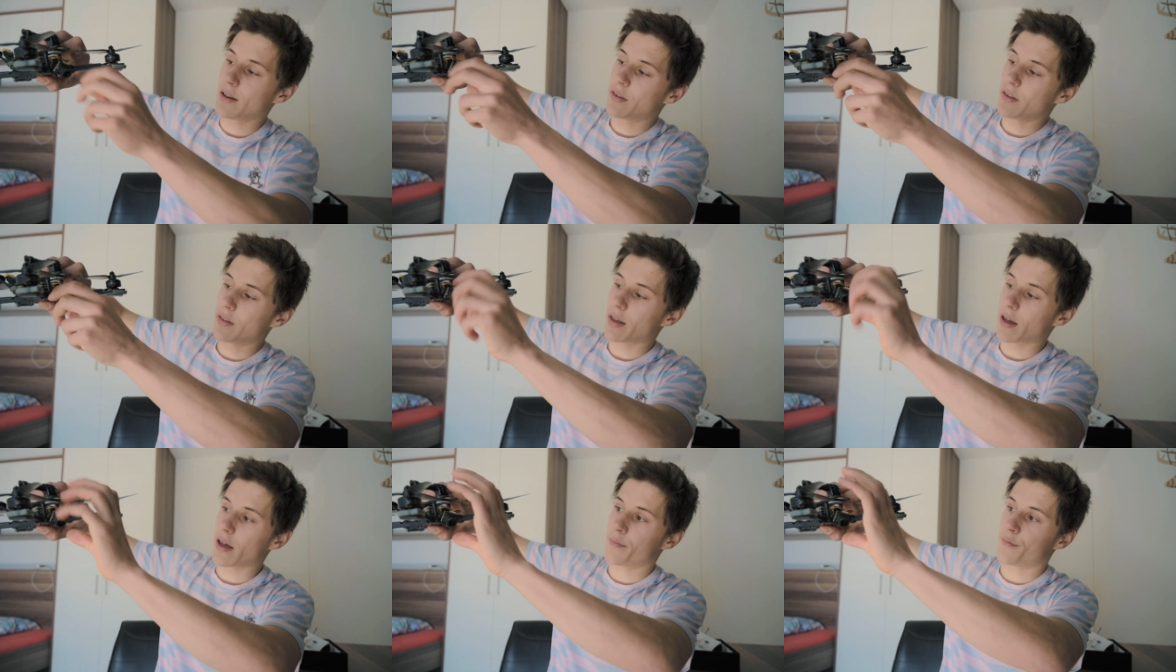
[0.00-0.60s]
this
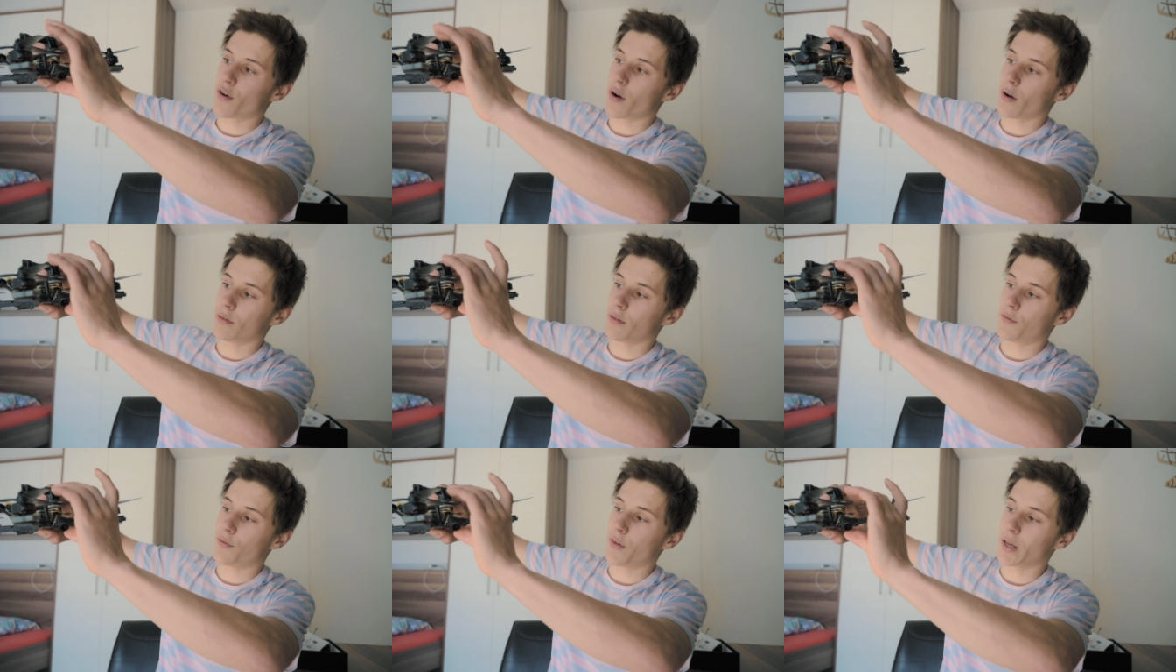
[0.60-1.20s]
entire
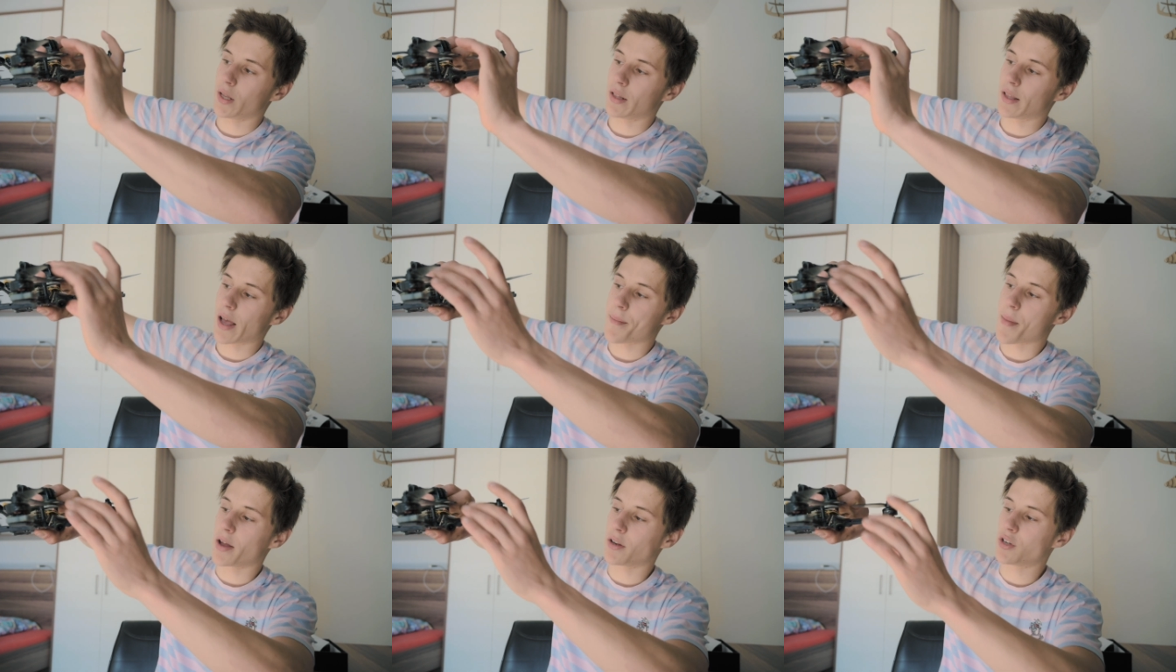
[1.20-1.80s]
front thing
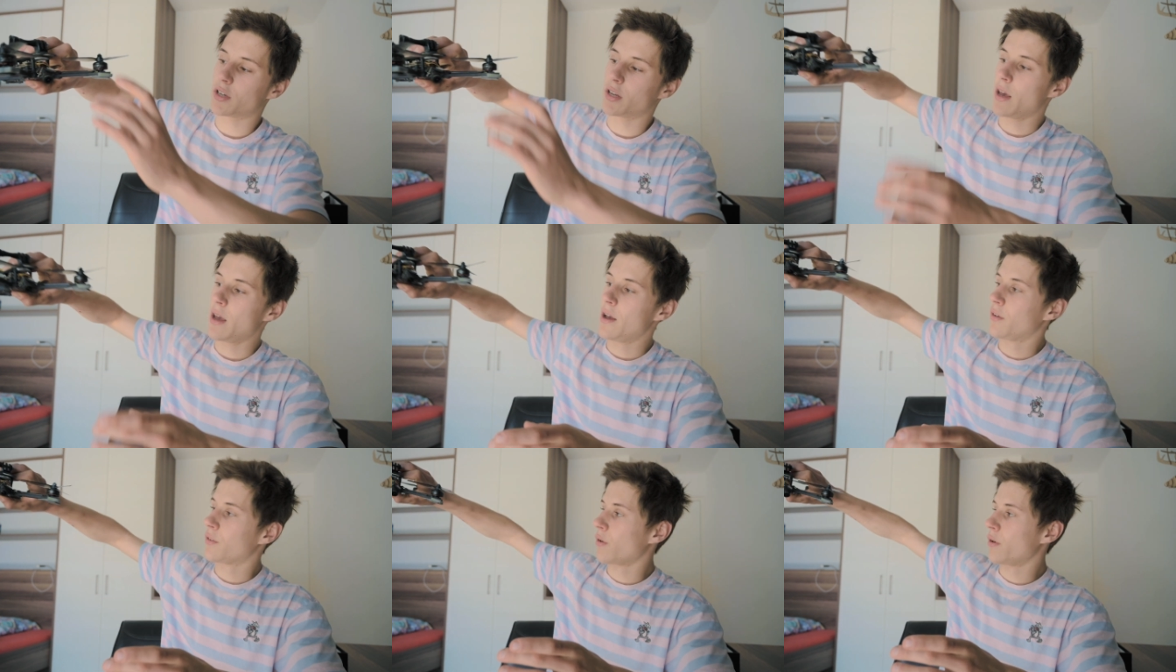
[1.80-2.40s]
damaged
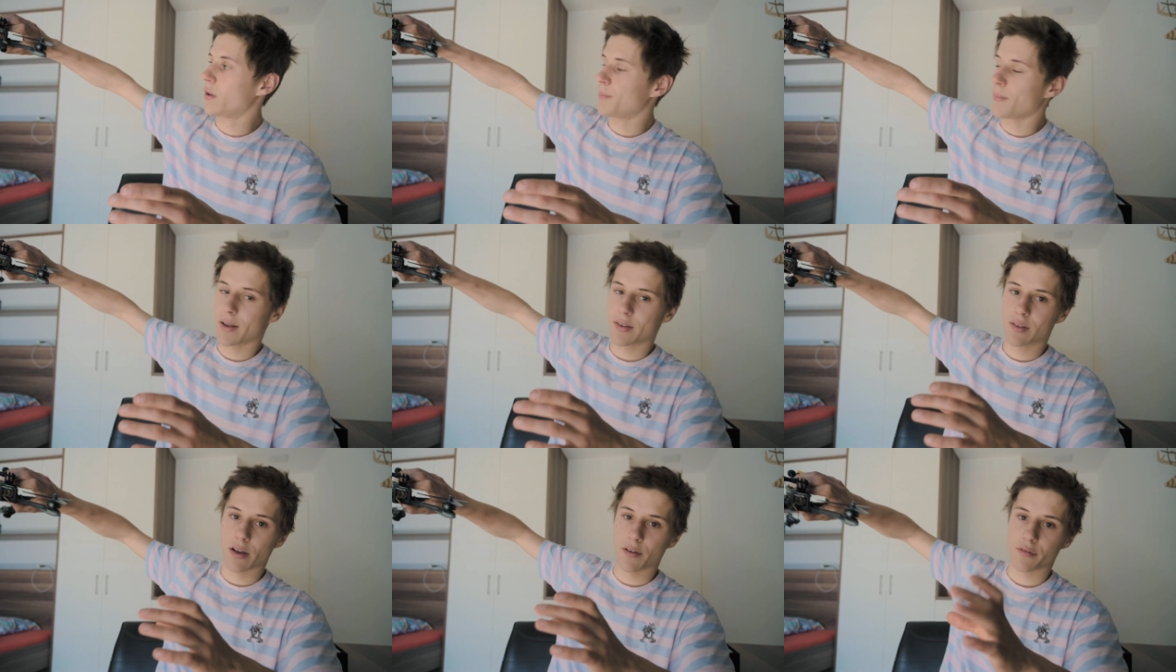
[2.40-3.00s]
so it
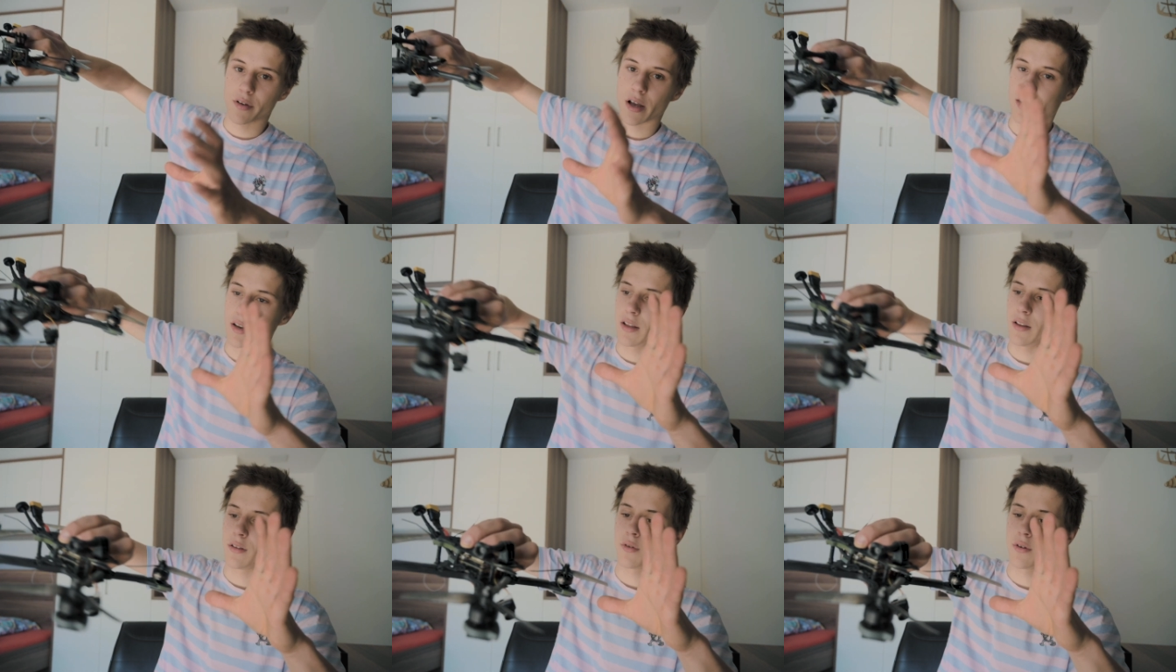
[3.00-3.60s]
must have gone
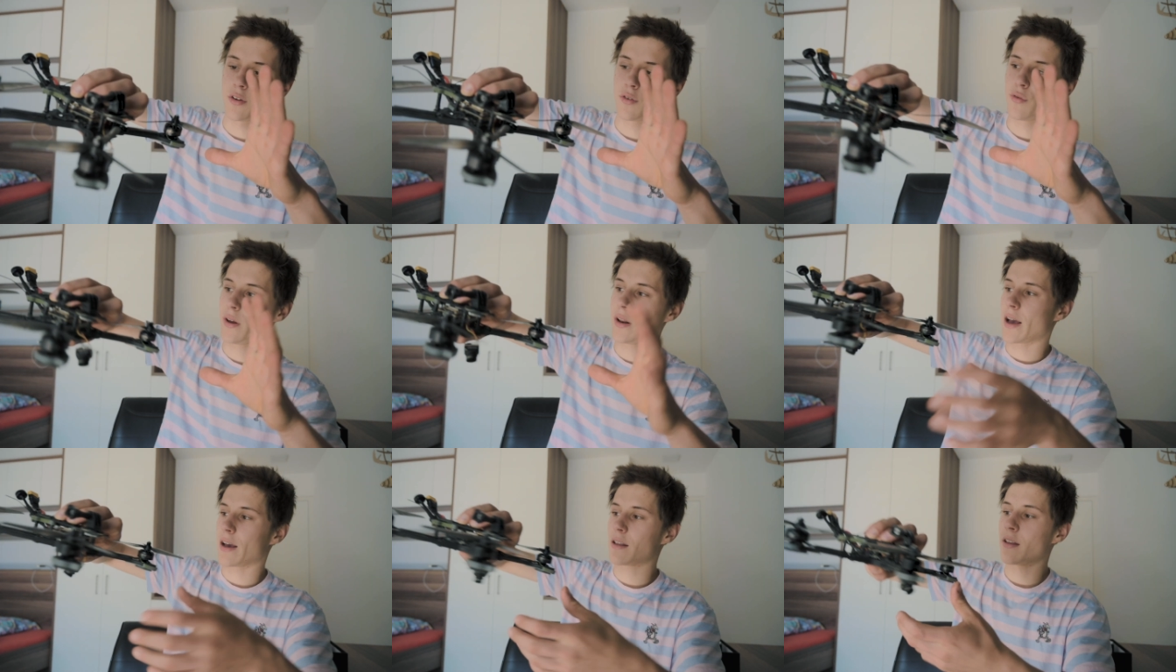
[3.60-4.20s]
into the tree
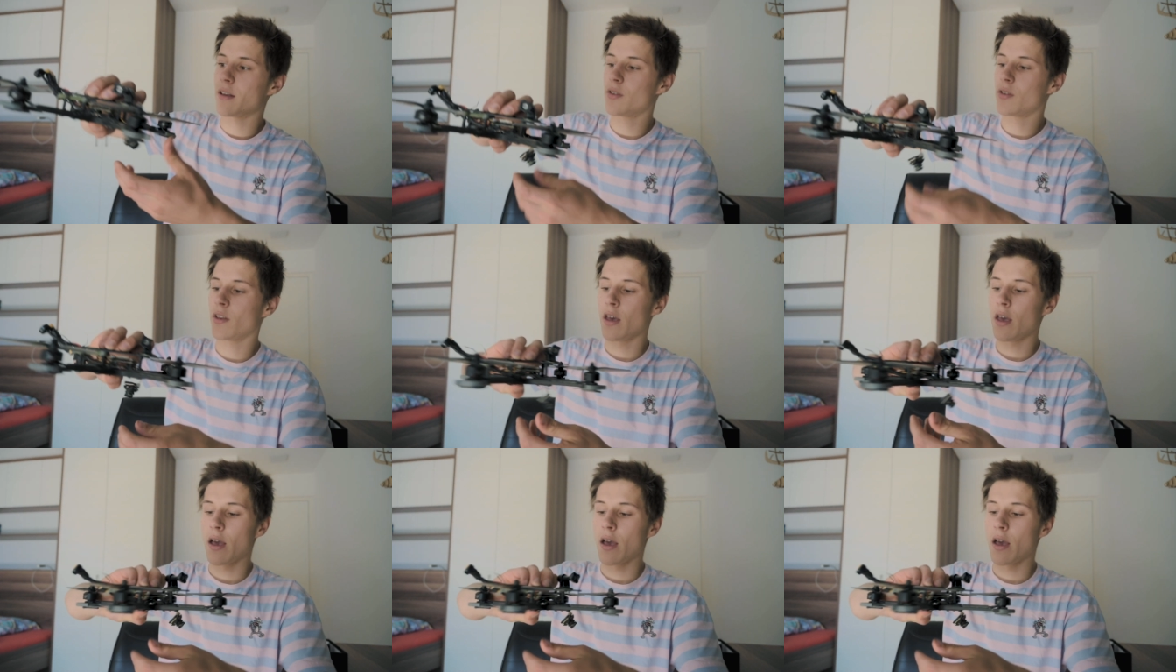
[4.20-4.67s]
like this